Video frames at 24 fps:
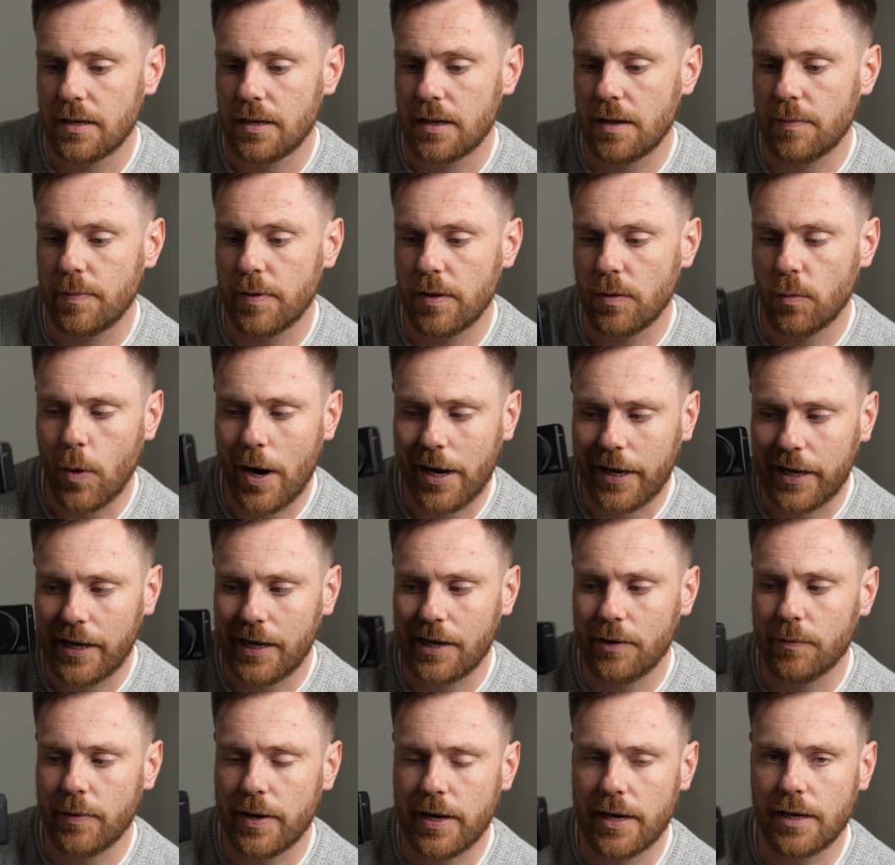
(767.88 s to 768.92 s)
a bit
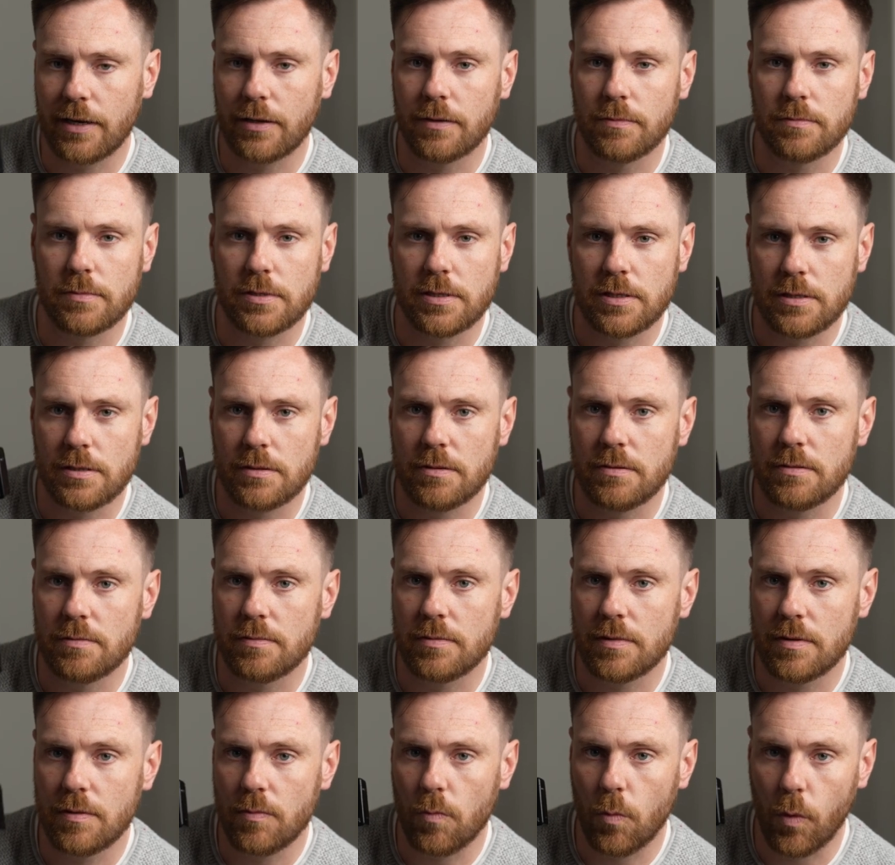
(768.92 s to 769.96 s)
wanky when it comes to
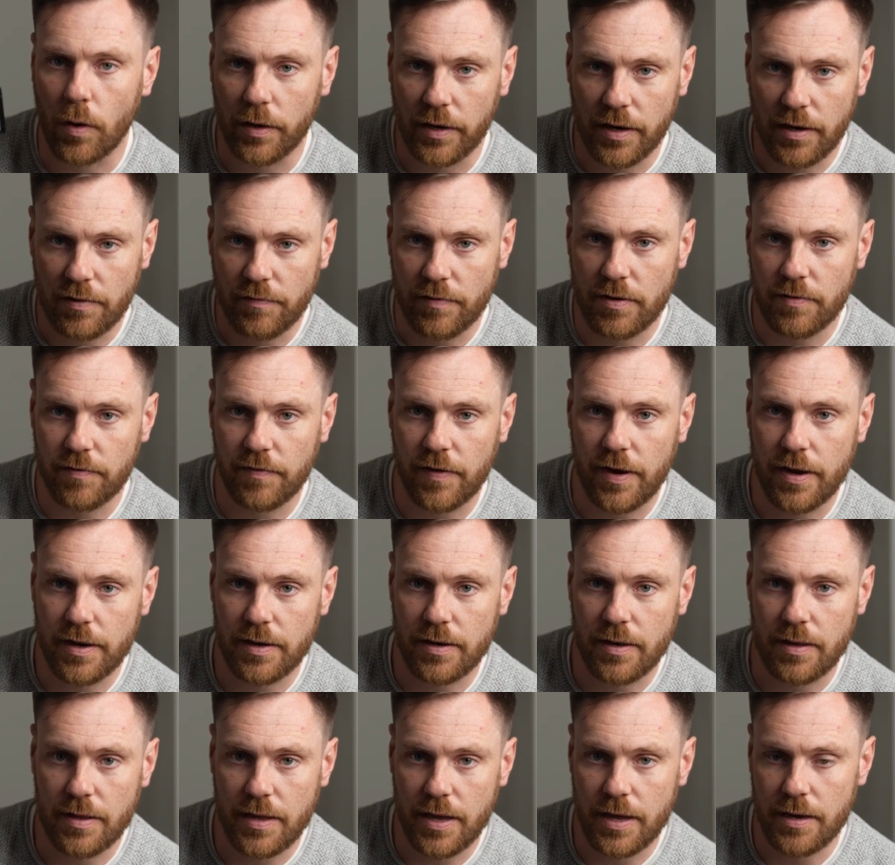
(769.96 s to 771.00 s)
wanting a
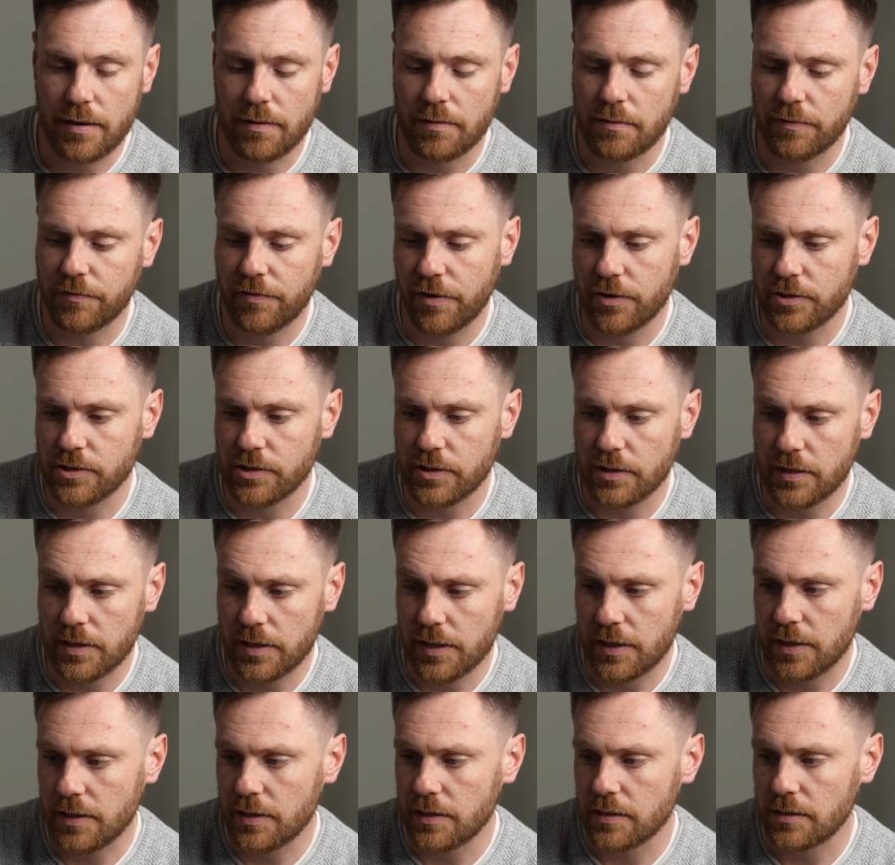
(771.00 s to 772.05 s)
viewfinder, then
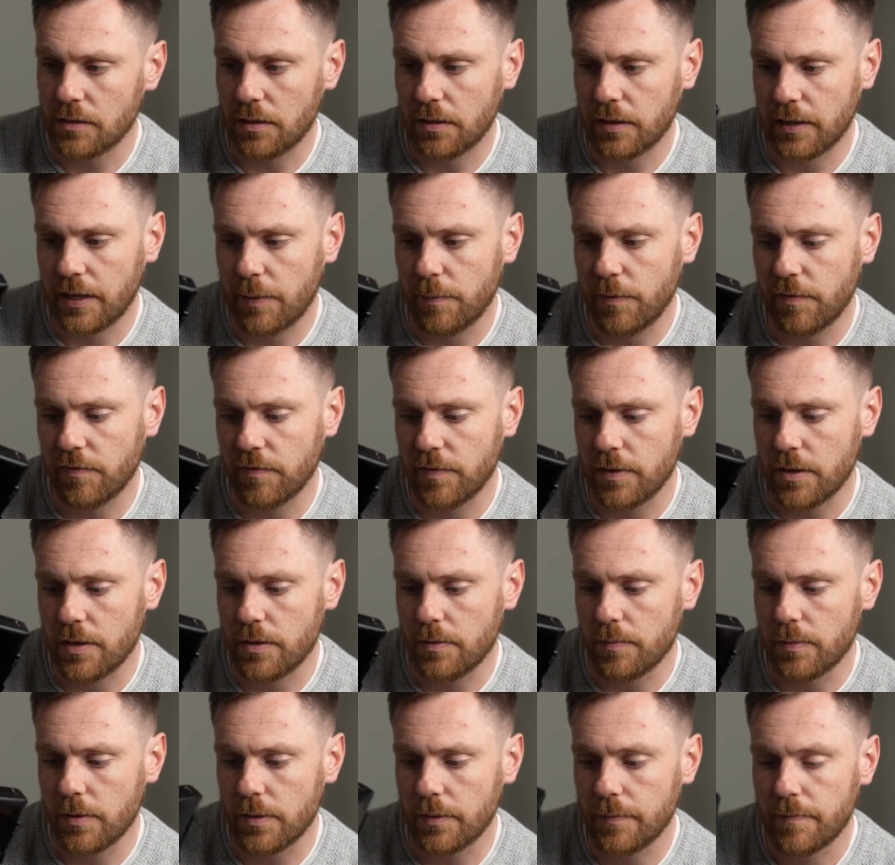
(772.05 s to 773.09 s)
unfortunately it's not the camera for you.
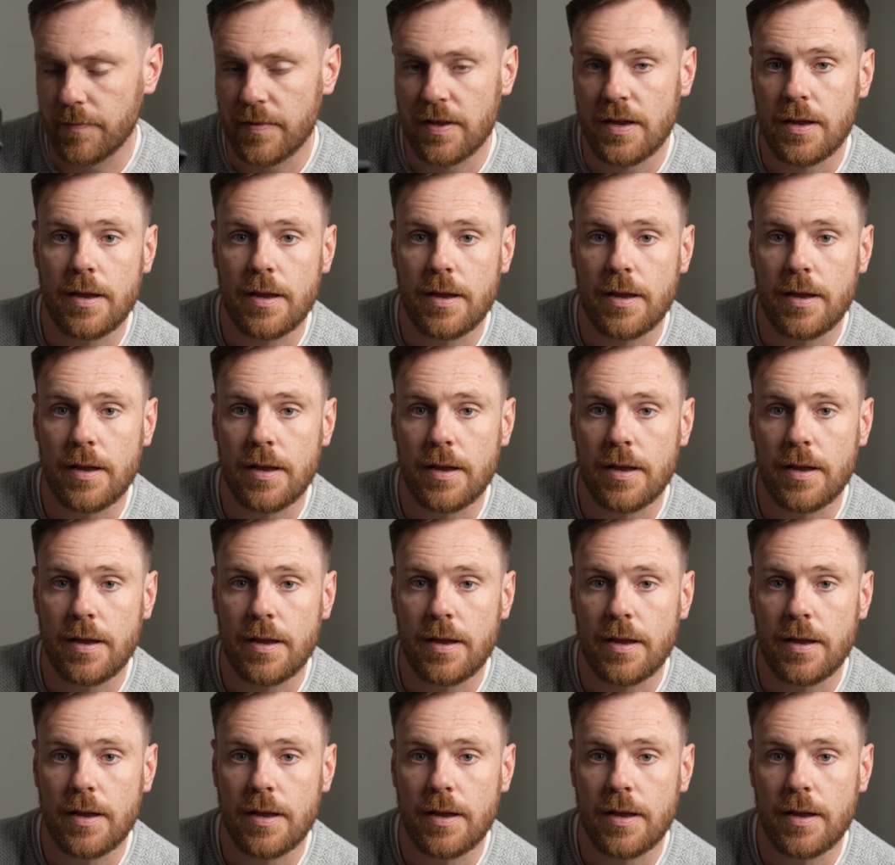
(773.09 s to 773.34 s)
But